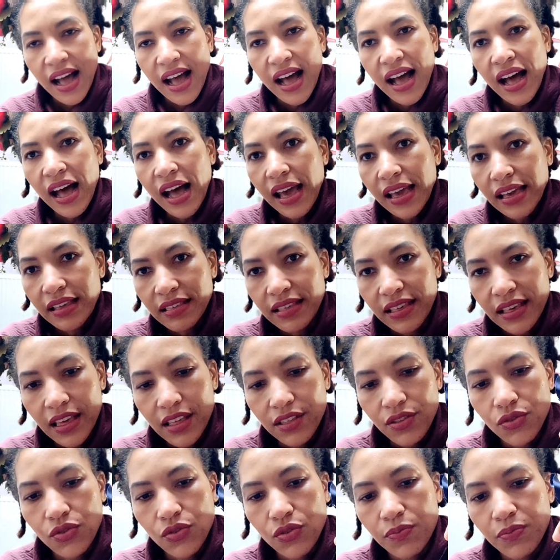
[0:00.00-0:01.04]
I
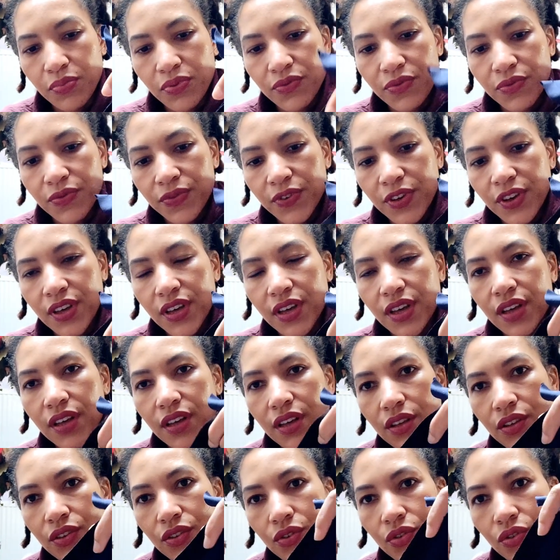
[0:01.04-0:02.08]
tend to prefer
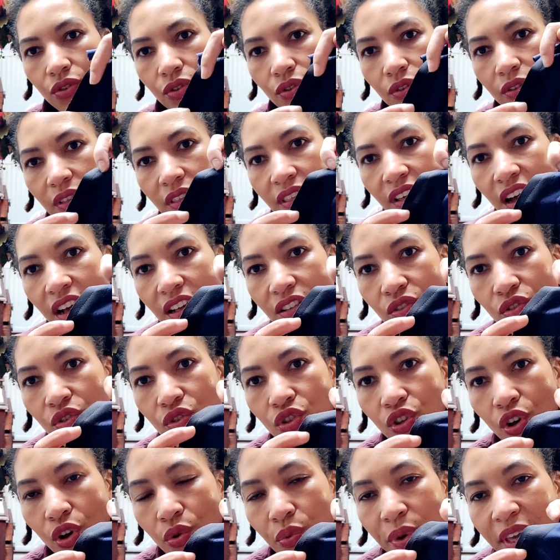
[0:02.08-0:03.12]
to start
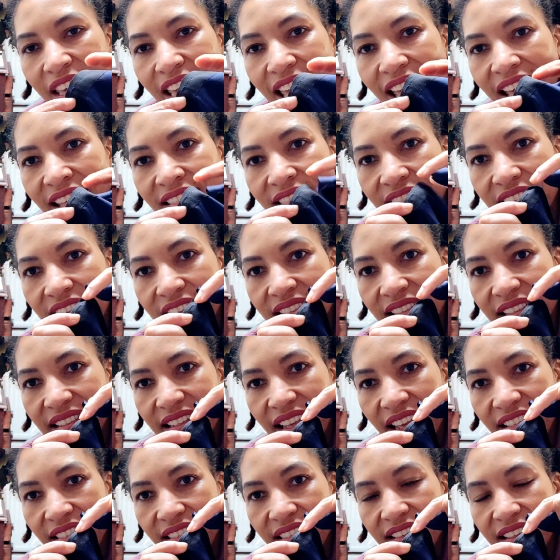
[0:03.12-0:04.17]
sewing at the
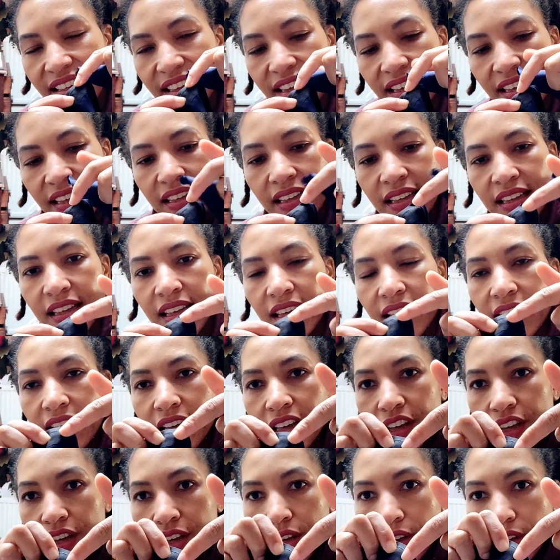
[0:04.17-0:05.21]
center,
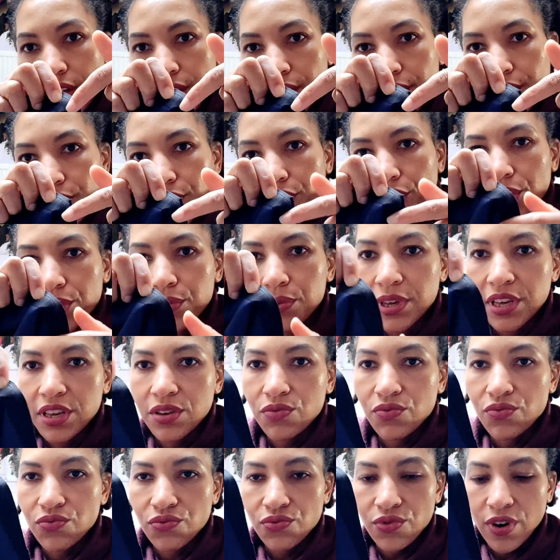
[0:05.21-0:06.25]

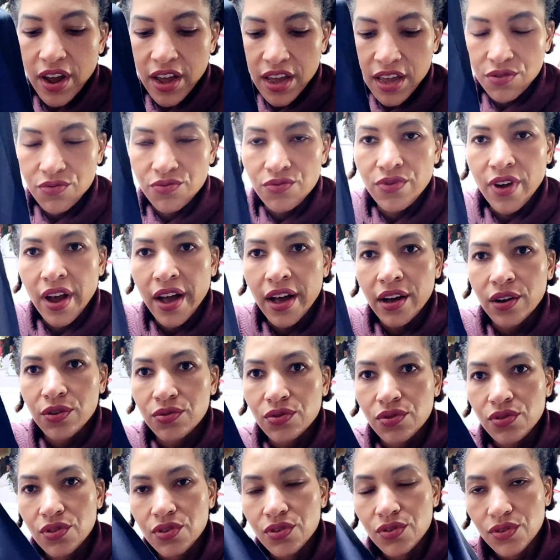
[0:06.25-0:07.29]
going right
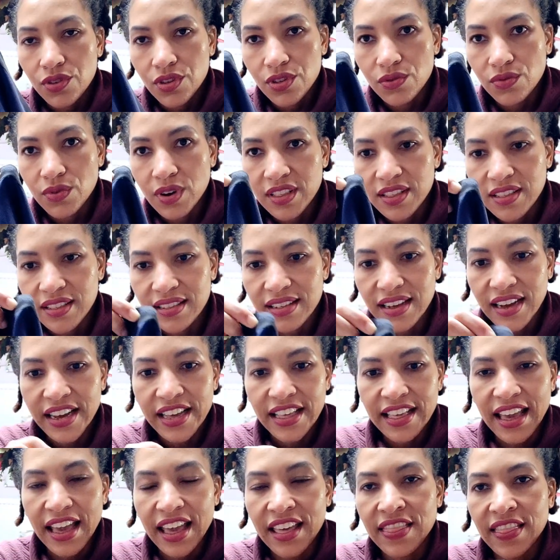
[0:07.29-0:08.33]
round to the one
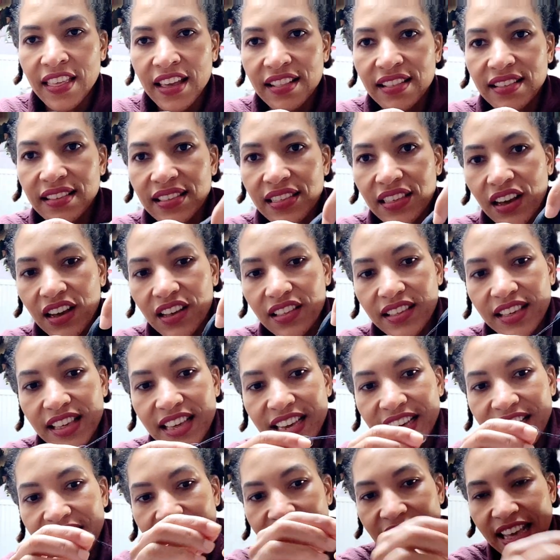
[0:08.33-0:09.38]
side, and then
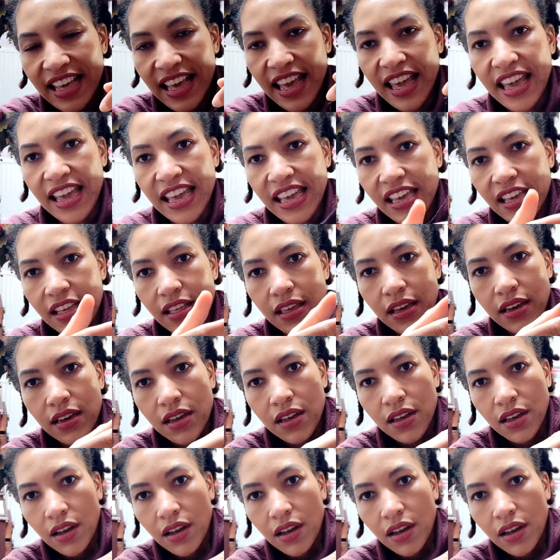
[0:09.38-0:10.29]
starting again